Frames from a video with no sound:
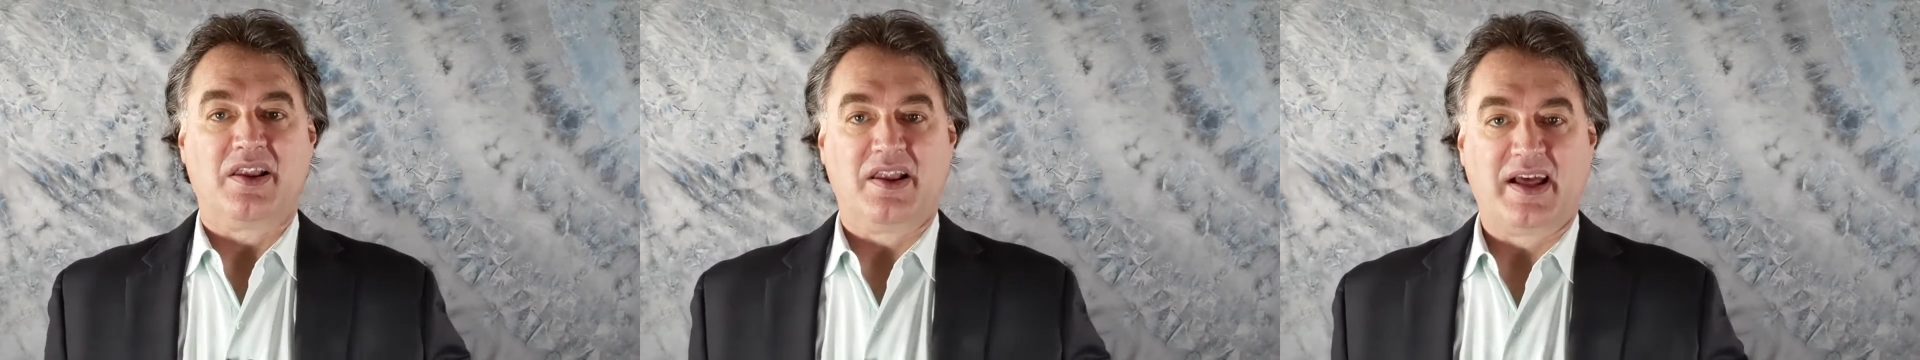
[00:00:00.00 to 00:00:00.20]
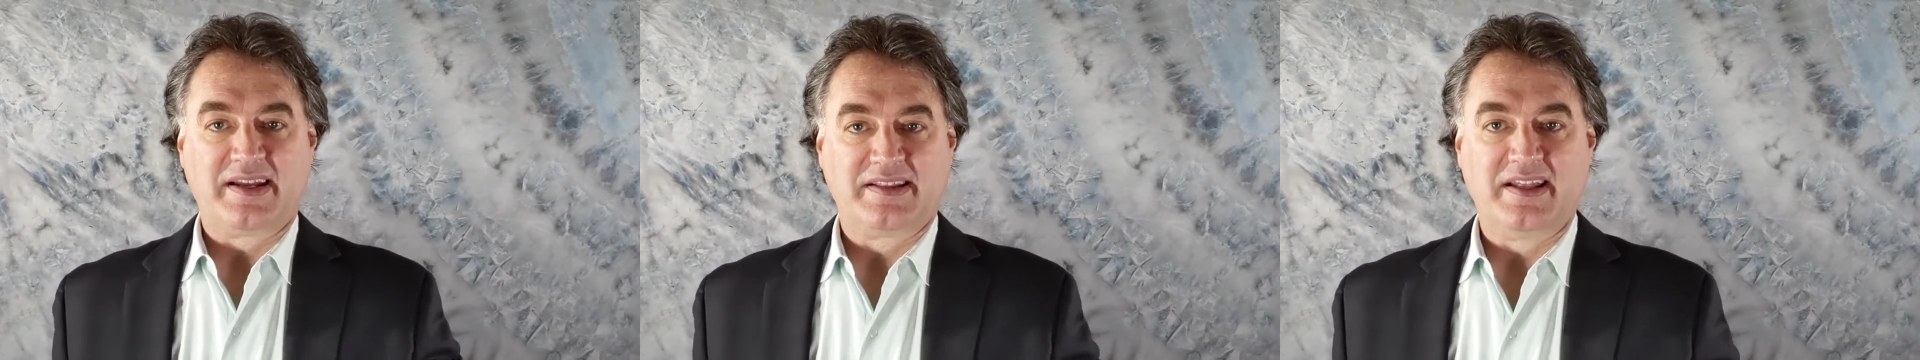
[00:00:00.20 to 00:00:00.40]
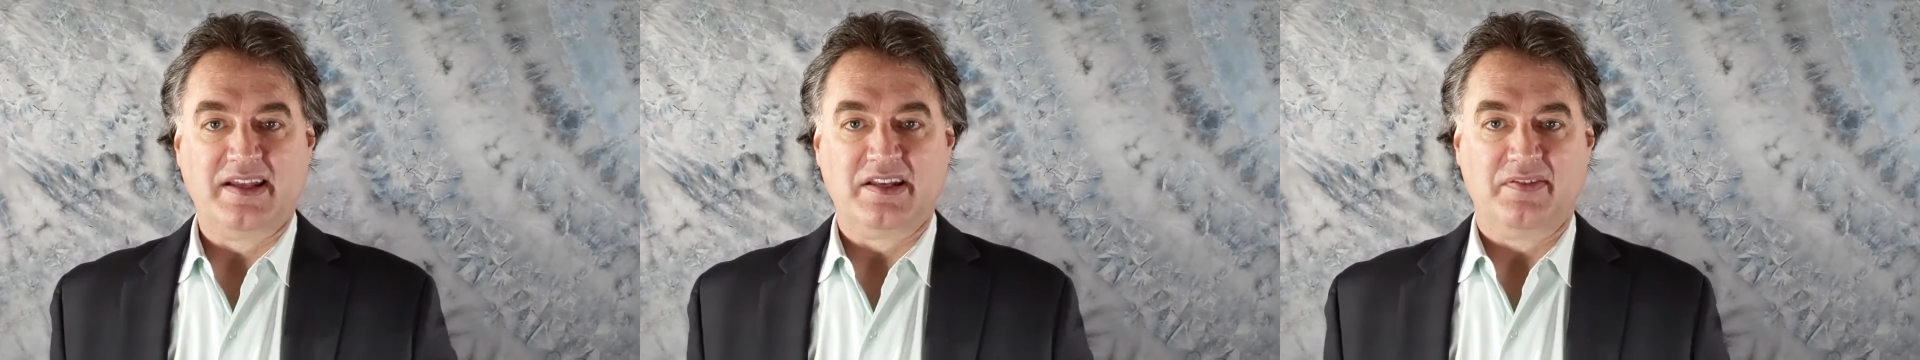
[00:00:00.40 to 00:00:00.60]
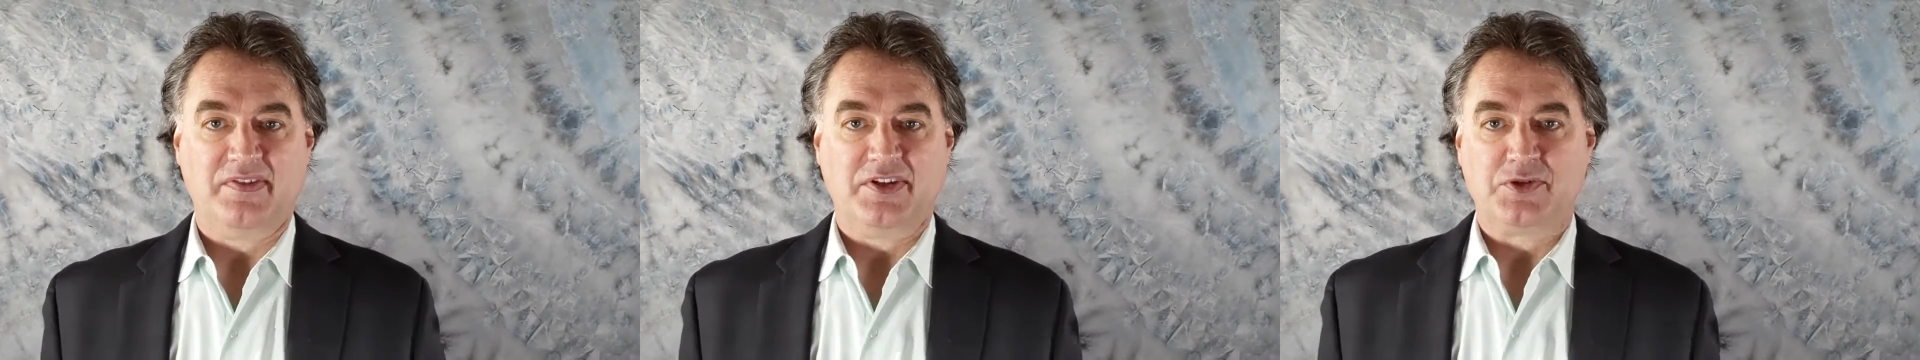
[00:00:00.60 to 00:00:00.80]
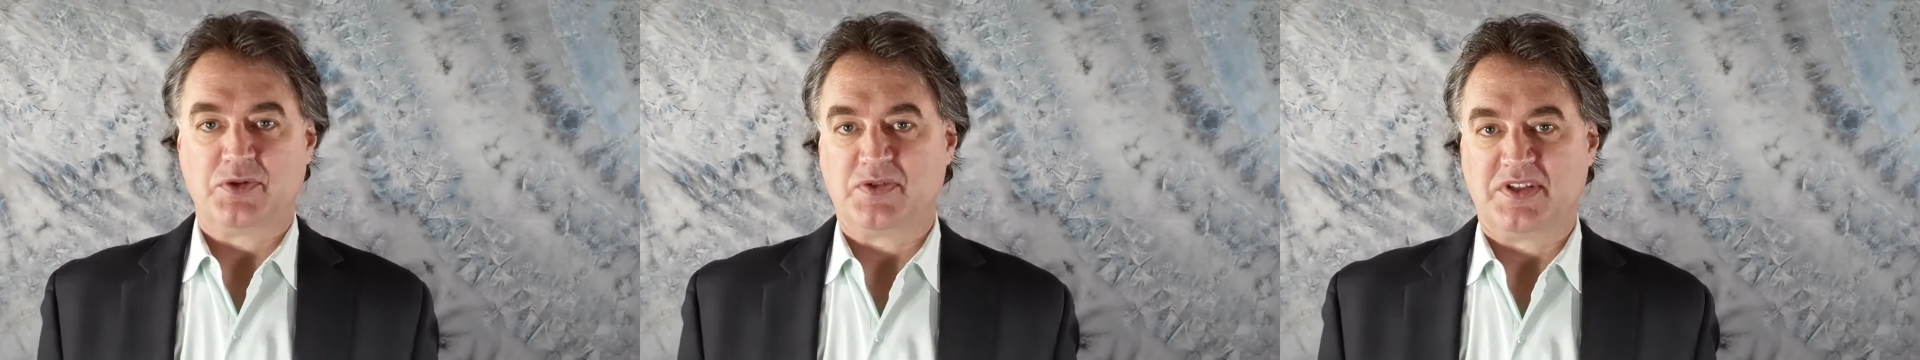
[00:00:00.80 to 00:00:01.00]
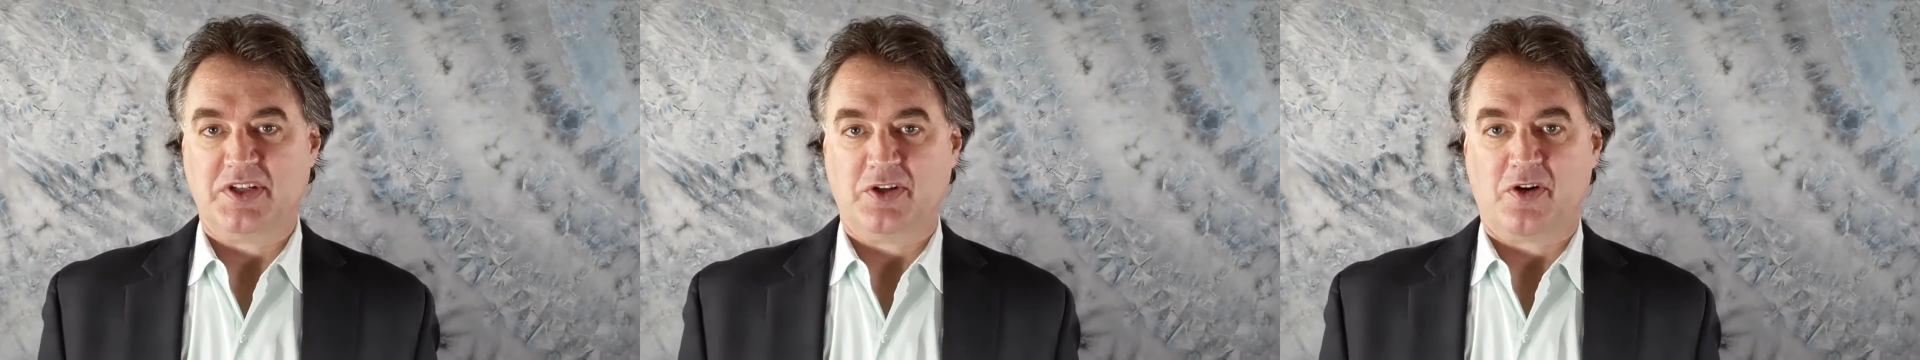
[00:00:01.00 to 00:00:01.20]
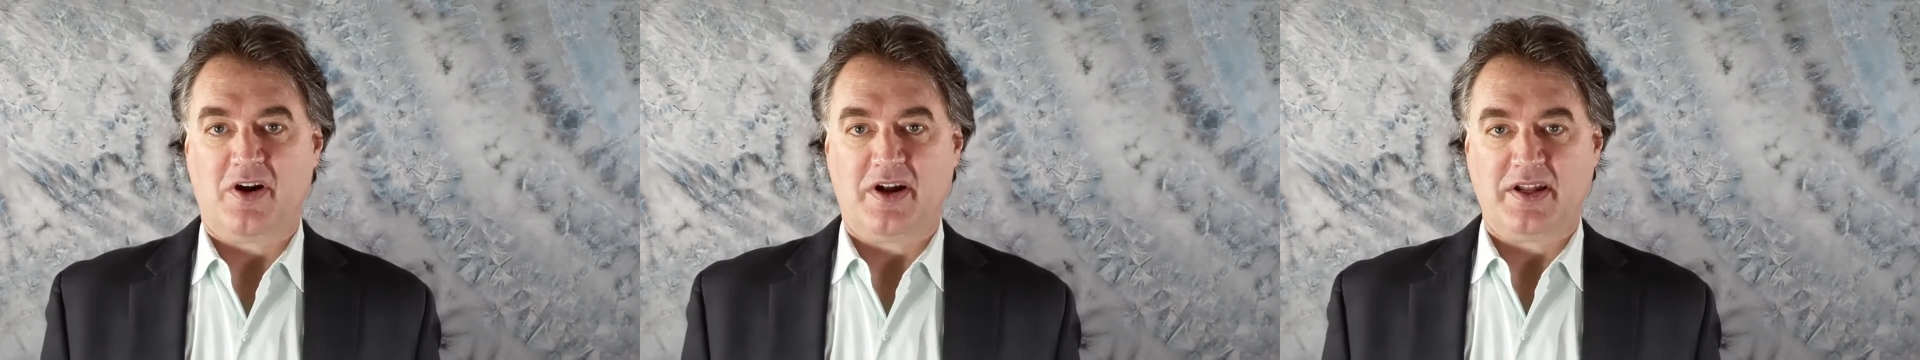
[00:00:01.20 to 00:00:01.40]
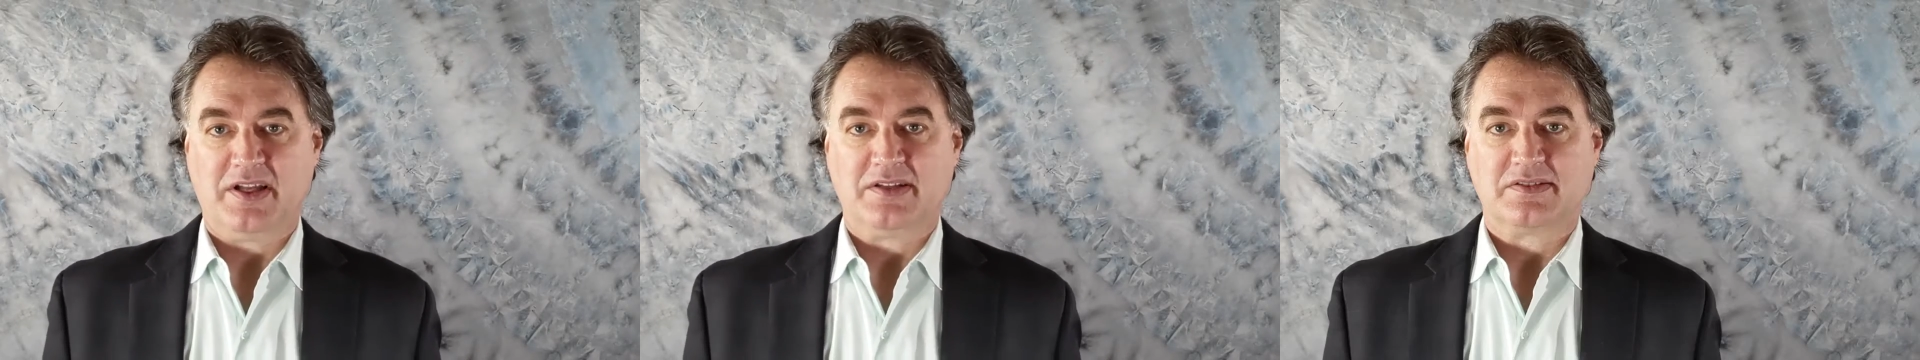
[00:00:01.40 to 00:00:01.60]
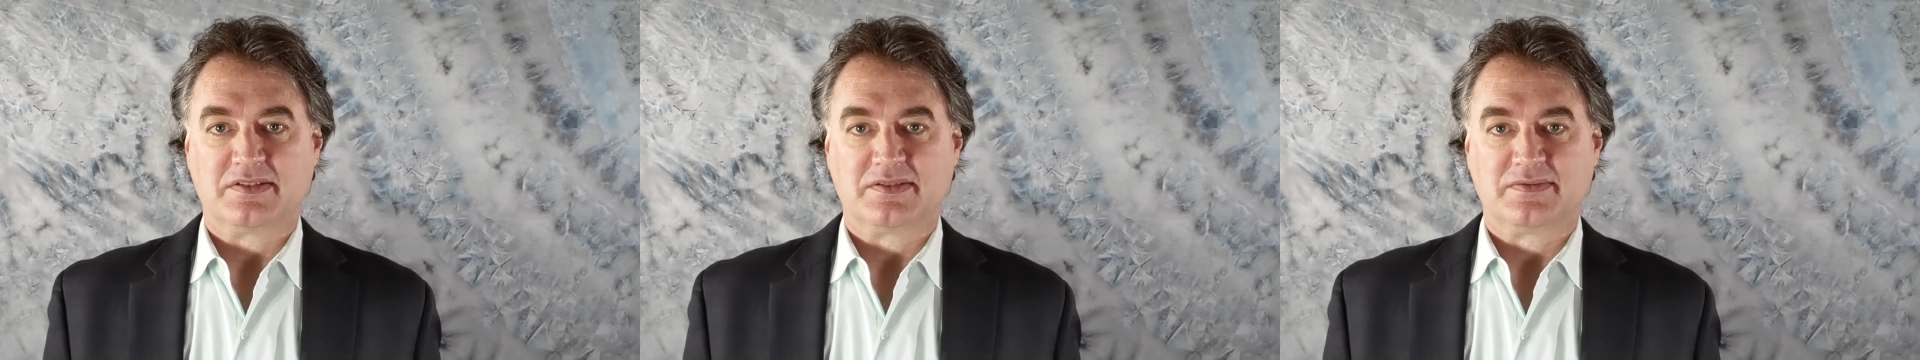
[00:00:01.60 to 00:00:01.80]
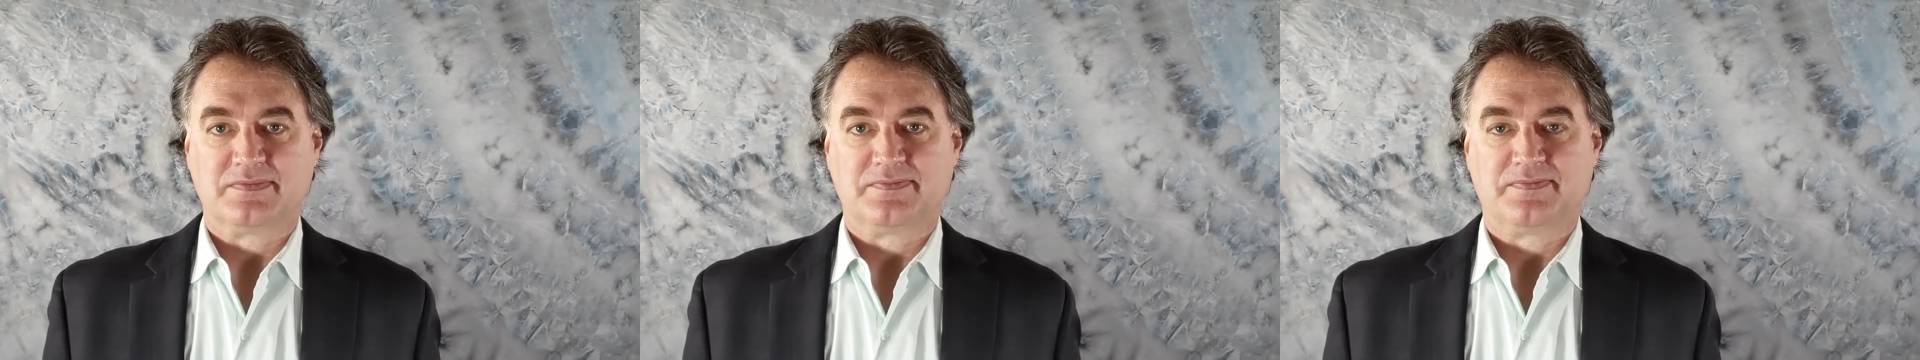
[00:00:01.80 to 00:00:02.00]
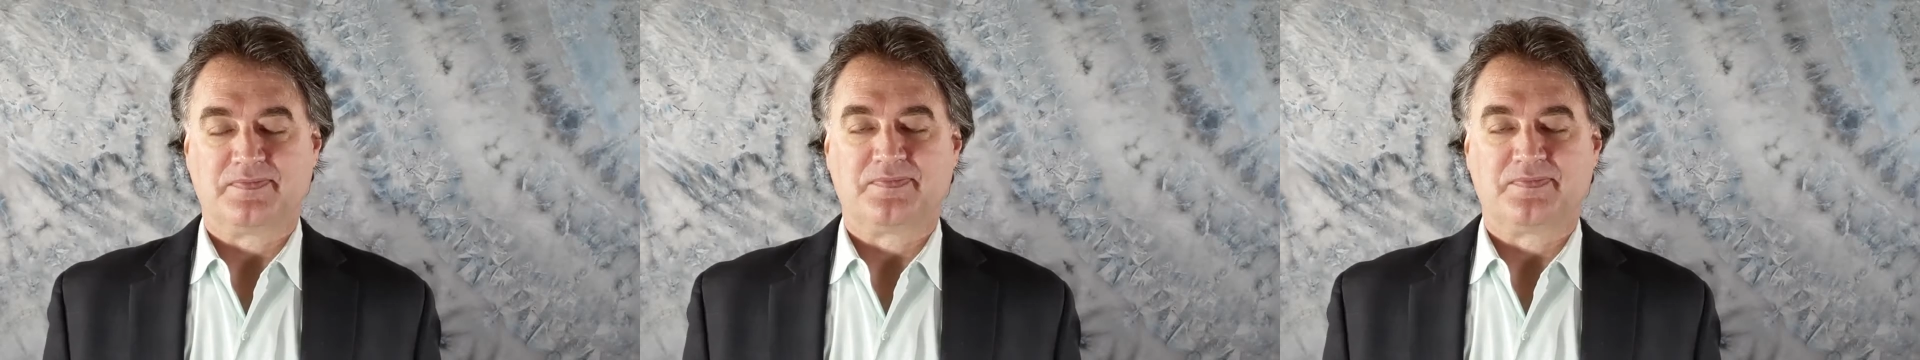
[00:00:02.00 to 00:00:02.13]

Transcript: like the individuals in your audience.